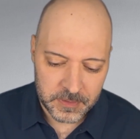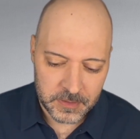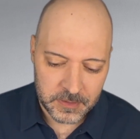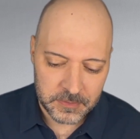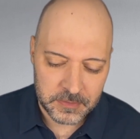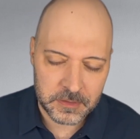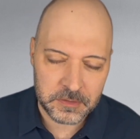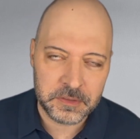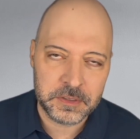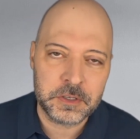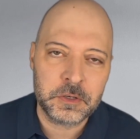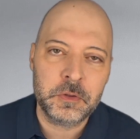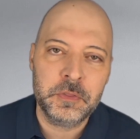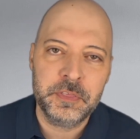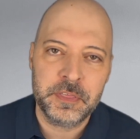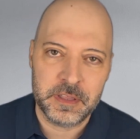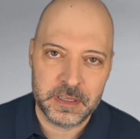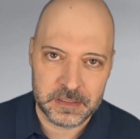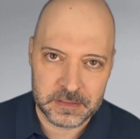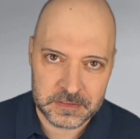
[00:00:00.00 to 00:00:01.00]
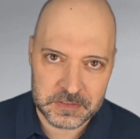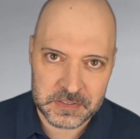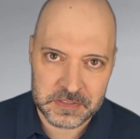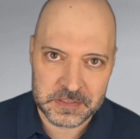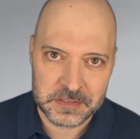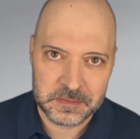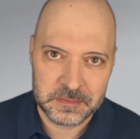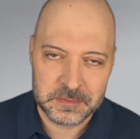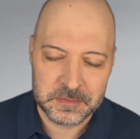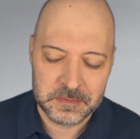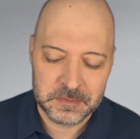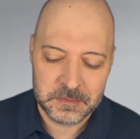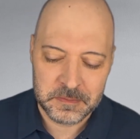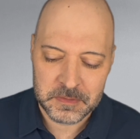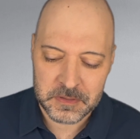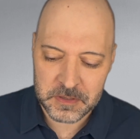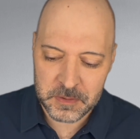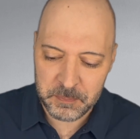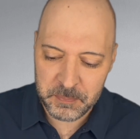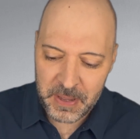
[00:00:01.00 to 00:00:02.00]
The little things,
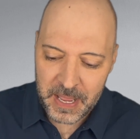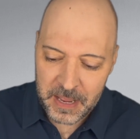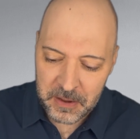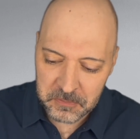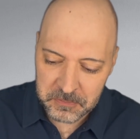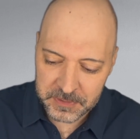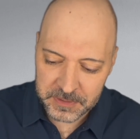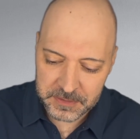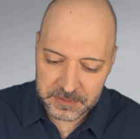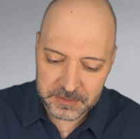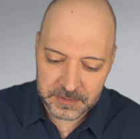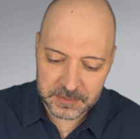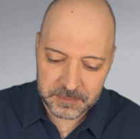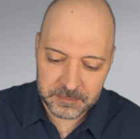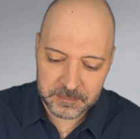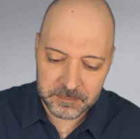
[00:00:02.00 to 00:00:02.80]
compounded,